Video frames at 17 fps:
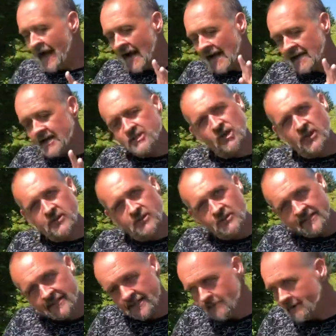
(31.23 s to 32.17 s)
I'm gonna talk to you
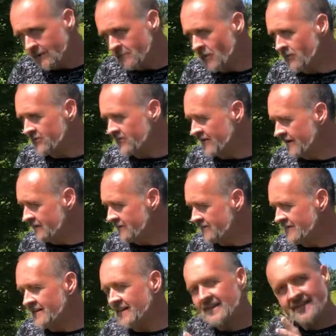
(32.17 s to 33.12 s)
a little bit about seed
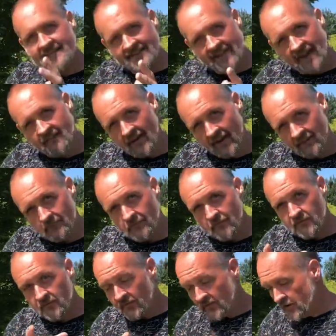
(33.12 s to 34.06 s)
saving
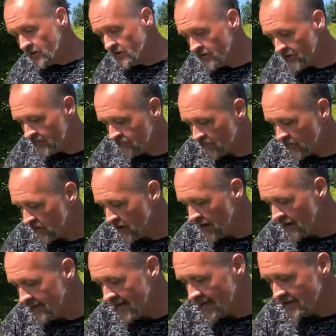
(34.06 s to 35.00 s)
so that you can do this for your
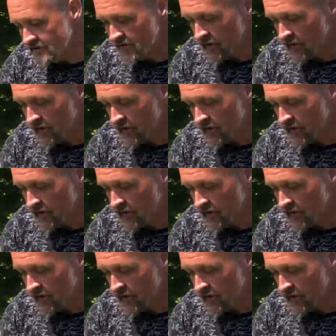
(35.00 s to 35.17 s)
garden next